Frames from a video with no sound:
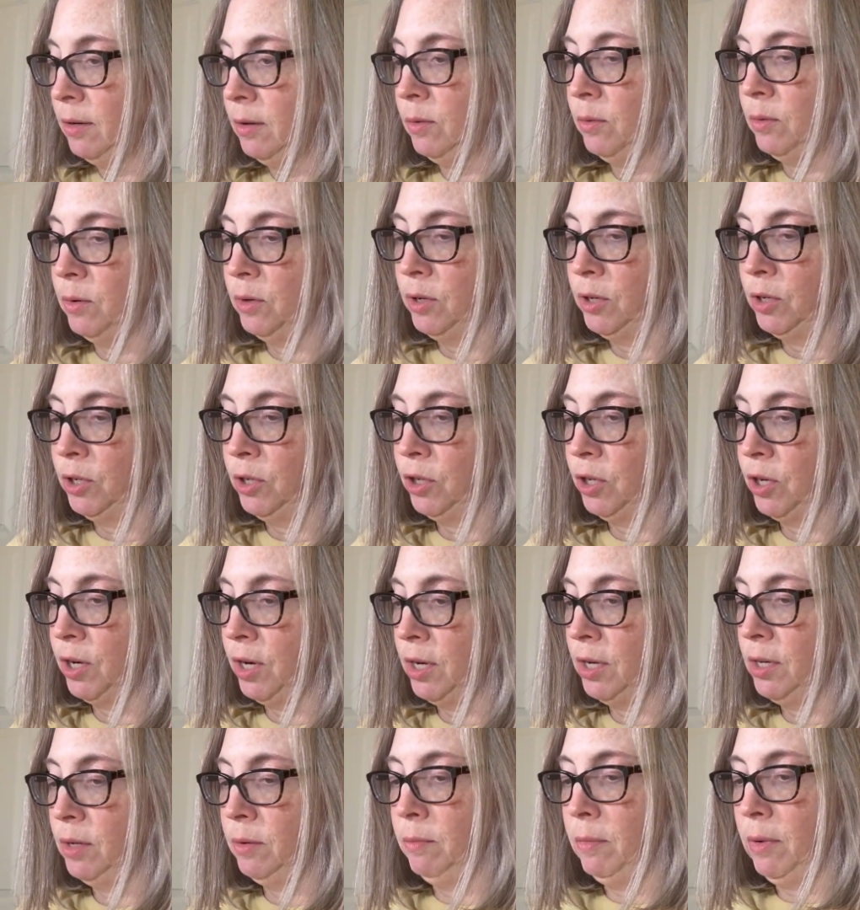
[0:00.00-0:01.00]
We're just
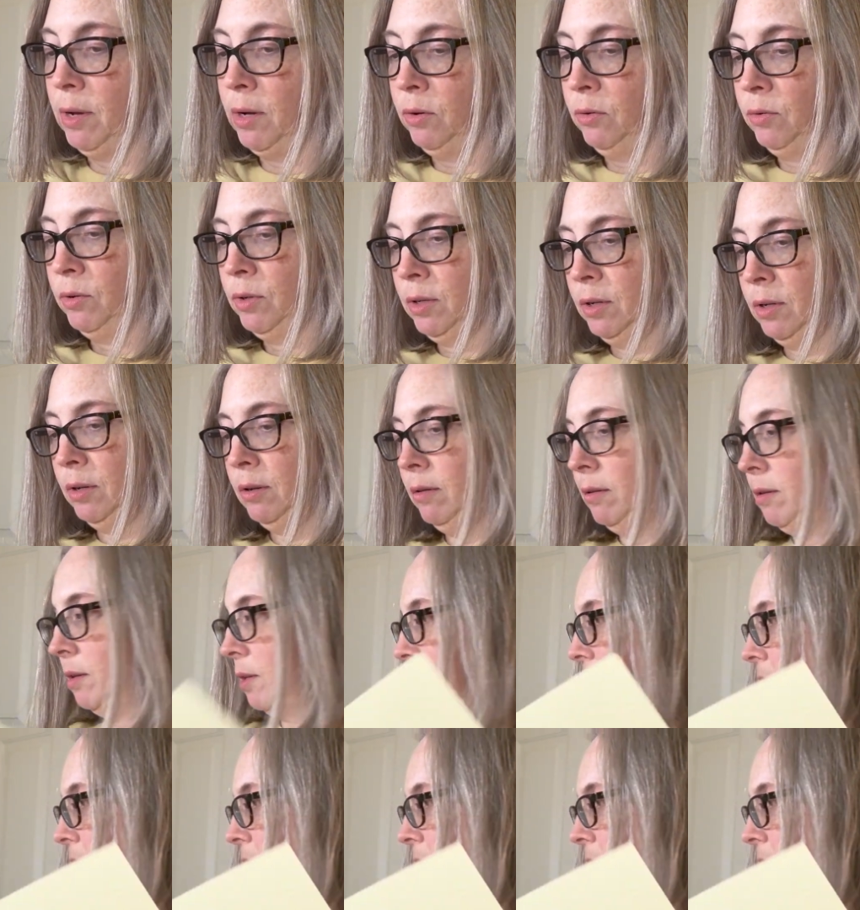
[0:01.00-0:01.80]
trying to mount this